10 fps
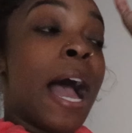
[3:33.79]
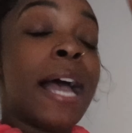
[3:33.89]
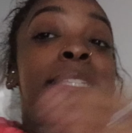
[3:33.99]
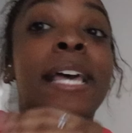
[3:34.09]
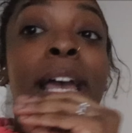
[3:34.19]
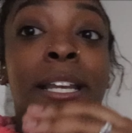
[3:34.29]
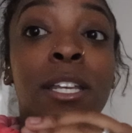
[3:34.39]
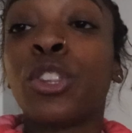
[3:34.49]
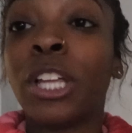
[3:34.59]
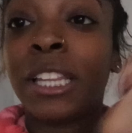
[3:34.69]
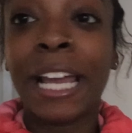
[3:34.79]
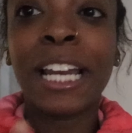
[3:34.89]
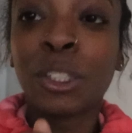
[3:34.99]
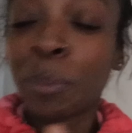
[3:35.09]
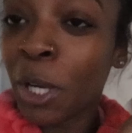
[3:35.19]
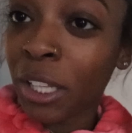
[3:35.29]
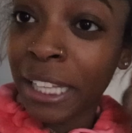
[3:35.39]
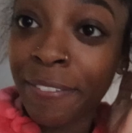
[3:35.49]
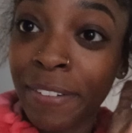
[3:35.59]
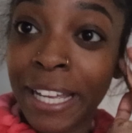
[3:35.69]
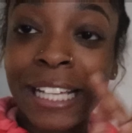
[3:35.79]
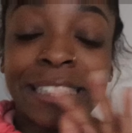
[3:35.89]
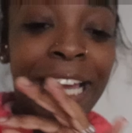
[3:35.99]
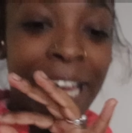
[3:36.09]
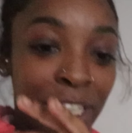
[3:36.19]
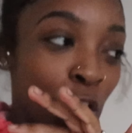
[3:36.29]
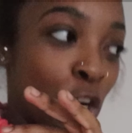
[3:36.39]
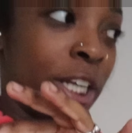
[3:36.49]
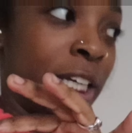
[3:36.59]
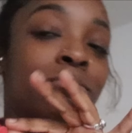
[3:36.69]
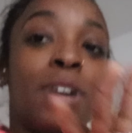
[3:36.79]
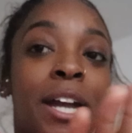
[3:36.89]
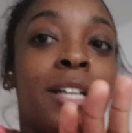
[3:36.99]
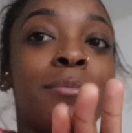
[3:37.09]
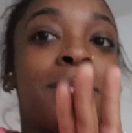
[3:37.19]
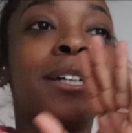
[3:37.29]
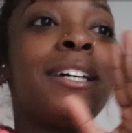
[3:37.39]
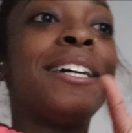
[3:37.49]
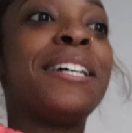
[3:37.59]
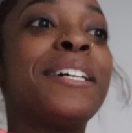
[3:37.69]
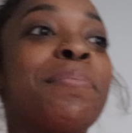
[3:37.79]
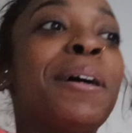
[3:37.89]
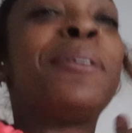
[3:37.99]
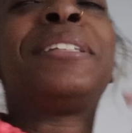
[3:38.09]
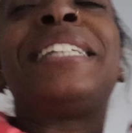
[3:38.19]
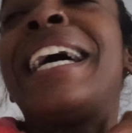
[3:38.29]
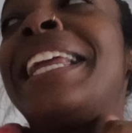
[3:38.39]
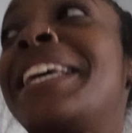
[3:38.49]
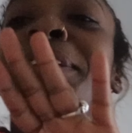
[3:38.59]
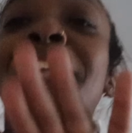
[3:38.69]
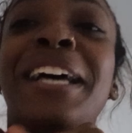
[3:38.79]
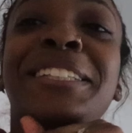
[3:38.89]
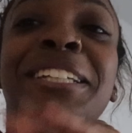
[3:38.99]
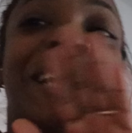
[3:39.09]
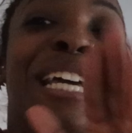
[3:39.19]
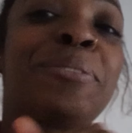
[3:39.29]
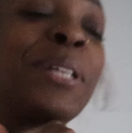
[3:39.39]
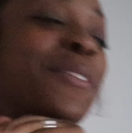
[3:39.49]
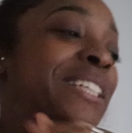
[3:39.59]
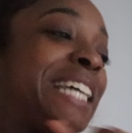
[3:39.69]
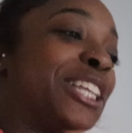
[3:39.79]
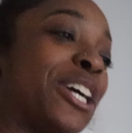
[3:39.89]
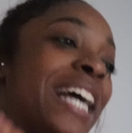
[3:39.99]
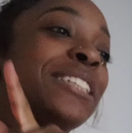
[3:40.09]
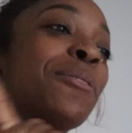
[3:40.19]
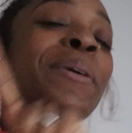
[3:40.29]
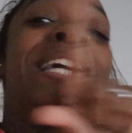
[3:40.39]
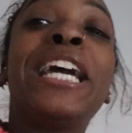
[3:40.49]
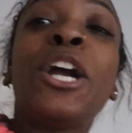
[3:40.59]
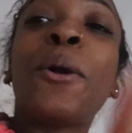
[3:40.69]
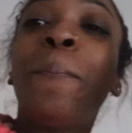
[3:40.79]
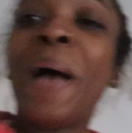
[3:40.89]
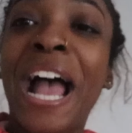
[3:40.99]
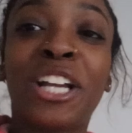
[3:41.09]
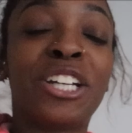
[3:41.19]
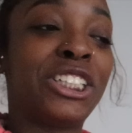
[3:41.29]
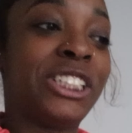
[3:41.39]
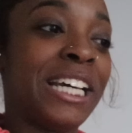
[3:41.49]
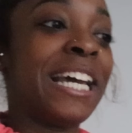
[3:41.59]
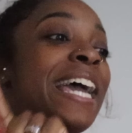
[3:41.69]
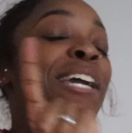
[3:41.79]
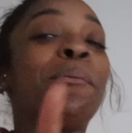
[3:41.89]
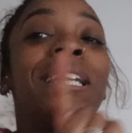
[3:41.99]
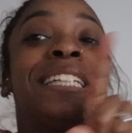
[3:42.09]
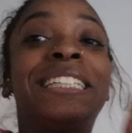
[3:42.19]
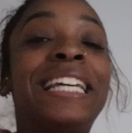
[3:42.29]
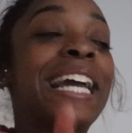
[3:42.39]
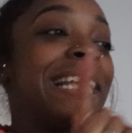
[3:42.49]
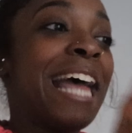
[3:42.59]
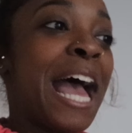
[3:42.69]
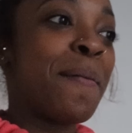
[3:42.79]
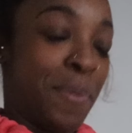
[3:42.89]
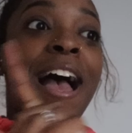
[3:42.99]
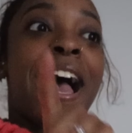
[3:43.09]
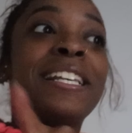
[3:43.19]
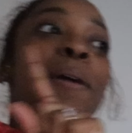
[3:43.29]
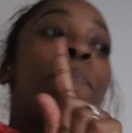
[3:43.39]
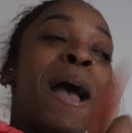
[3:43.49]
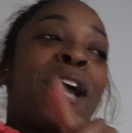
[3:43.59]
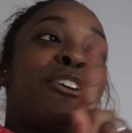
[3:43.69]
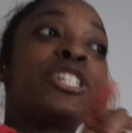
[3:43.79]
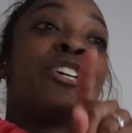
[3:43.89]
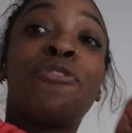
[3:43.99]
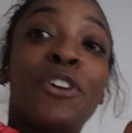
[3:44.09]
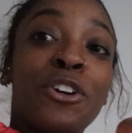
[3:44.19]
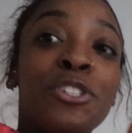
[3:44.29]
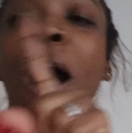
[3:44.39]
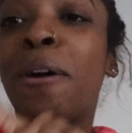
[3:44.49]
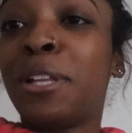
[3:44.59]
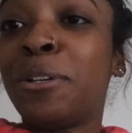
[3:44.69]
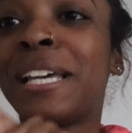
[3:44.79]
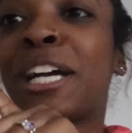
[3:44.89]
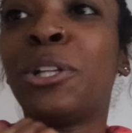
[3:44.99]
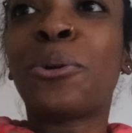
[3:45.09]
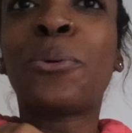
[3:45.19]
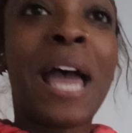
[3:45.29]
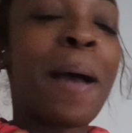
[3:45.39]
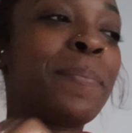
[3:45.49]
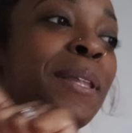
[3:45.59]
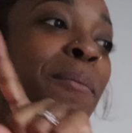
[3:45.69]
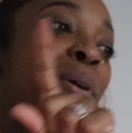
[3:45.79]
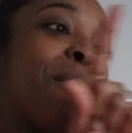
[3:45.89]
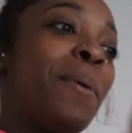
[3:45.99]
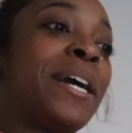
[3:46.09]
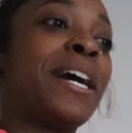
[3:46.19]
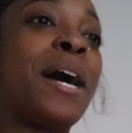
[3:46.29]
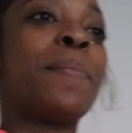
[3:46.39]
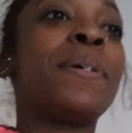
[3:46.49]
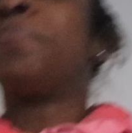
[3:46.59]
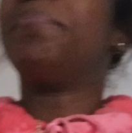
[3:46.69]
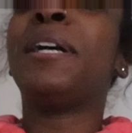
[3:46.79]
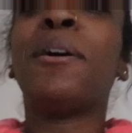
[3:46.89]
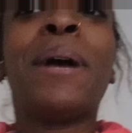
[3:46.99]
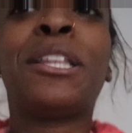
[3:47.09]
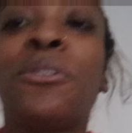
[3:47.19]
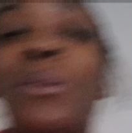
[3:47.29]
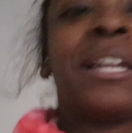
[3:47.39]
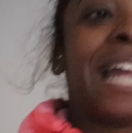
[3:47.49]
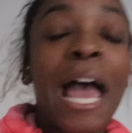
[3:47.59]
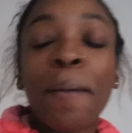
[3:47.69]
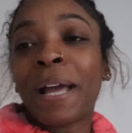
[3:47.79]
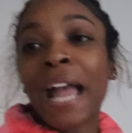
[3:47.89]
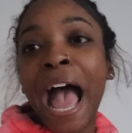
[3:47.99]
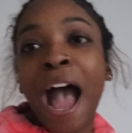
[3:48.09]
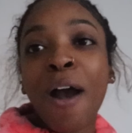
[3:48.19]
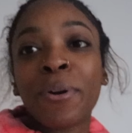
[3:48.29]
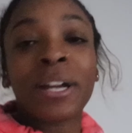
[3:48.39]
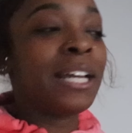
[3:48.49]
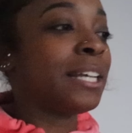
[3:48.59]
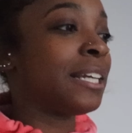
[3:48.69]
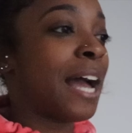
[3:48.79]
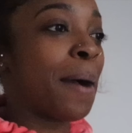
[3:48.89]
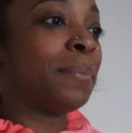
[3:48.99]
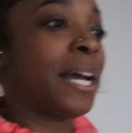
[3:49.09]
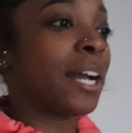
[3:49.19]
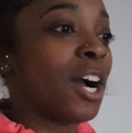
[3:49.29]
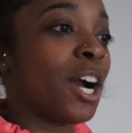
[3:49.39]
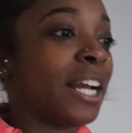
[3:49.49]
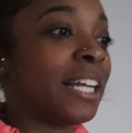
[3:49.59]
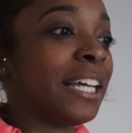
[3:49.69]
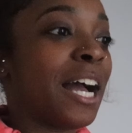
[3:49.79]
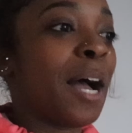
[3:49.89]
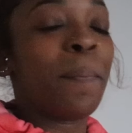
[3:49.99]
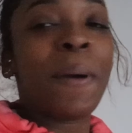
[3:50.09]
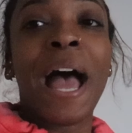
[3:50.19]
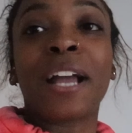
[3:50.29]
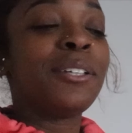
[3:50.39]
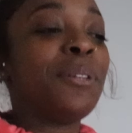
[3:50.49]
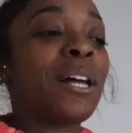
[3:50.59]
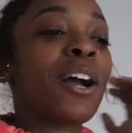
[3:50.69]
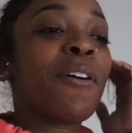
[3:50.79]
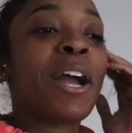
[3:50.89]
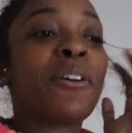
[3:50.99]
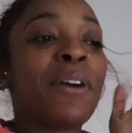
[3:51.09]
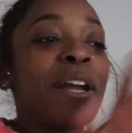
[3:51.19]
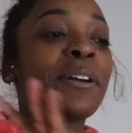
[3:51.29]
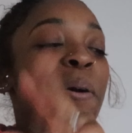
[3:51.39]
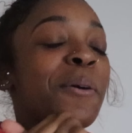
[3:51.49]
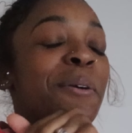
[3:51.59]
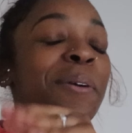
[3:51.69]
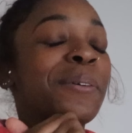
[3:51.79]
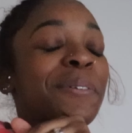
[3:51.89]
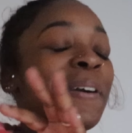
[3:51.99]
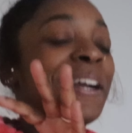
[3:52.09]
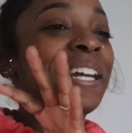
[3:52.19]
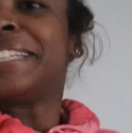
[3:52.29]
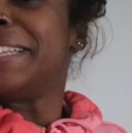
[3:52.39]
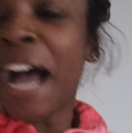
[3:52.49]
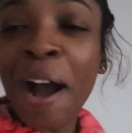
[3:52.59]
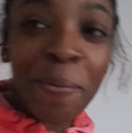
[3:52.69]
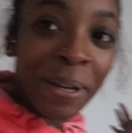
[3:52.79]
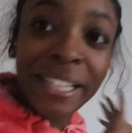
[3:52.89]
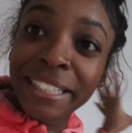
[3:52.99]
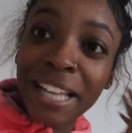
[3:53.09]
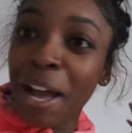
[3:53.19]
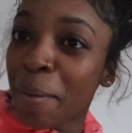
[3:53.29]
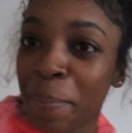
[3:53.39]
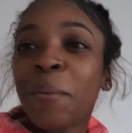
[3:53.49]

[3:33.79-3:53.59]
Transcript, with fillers: I said the latest we are leaving is eight thirty, right? Yes. Mel said, yes, the ladies were leaving 8.30. So when we get here, pack your shit. He wanted to take a nap. I said, pack your shit first. I'll let you take a little nap, then we're gonna wake up. Midway through the nap, like an hour in, I'm like, all right, get up, pack. you like, all right, all right, all right, all right. Not waking up.